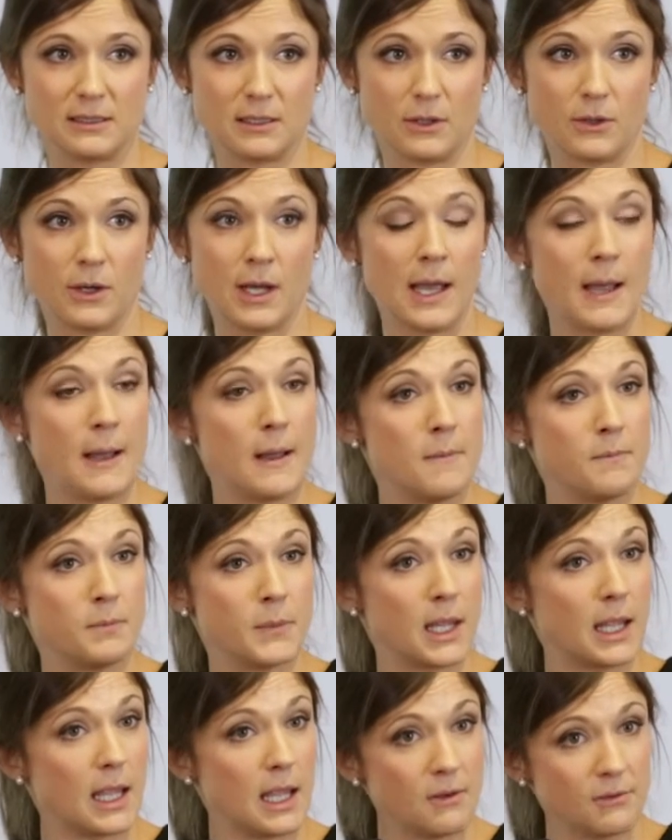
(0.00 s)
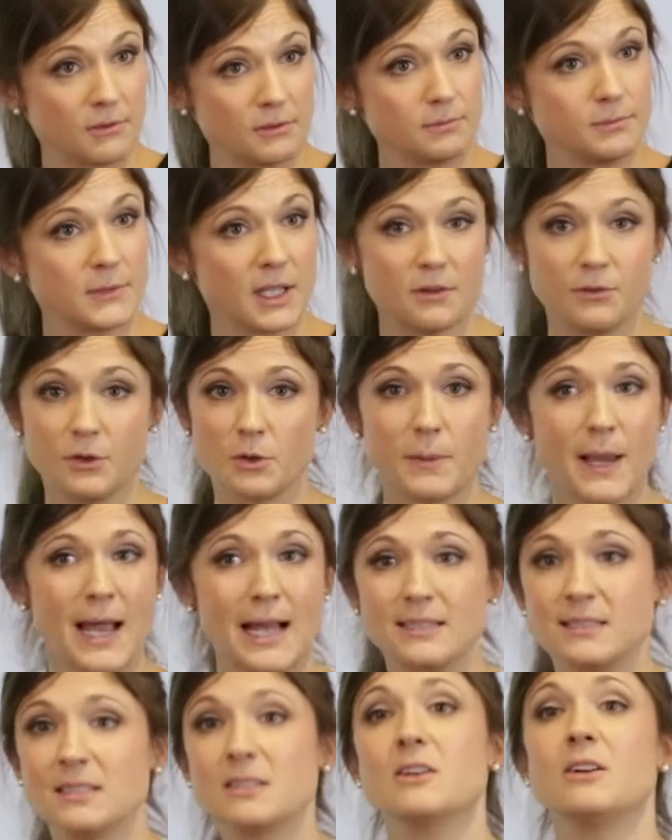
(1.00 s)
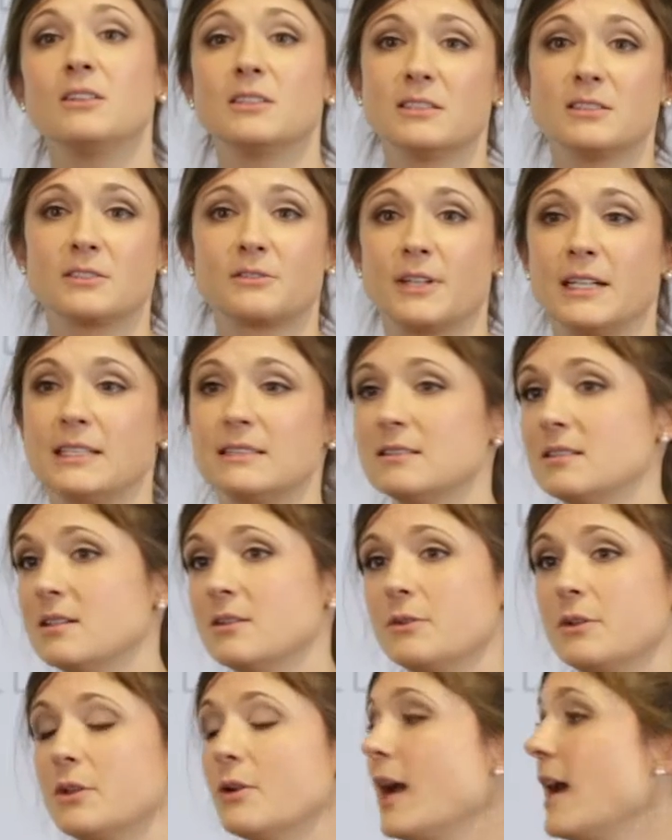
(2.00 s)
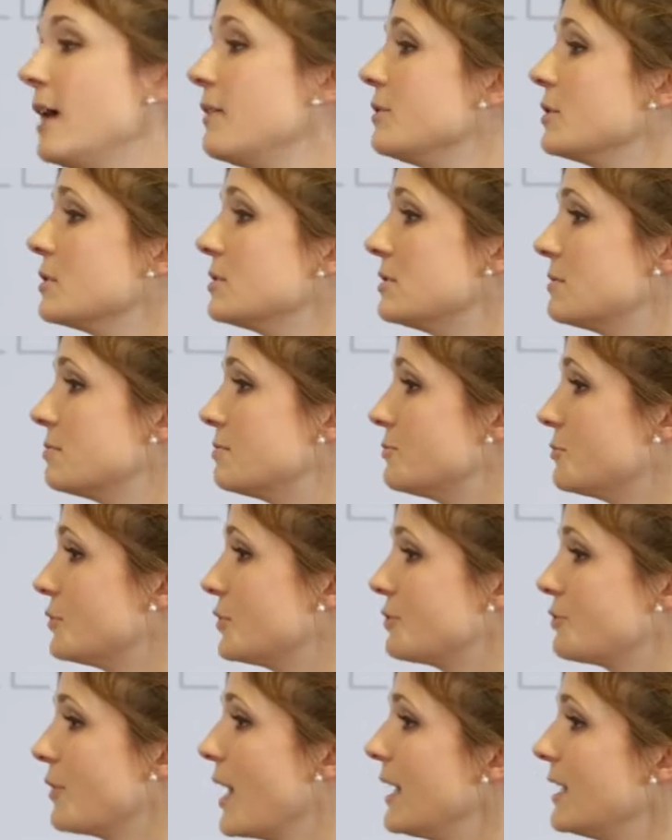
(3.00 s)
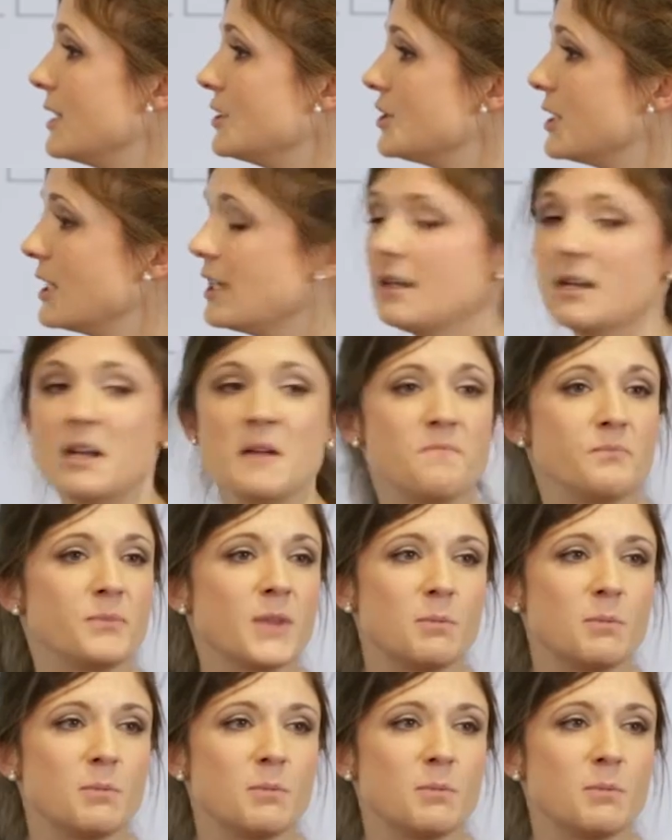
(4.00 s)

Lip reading: So even if you're passing all the screens, so you have your strategy,